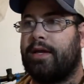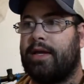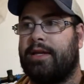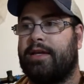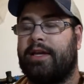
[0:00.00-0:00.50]

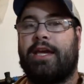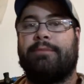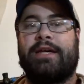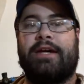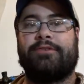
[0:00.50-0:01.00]
And it came
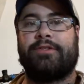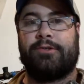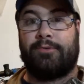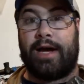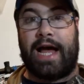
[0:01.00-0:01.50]
down
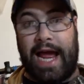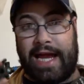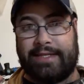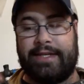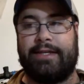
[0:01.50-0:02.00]
to, I
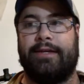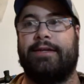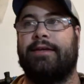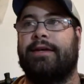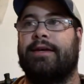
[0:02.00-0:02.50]
did it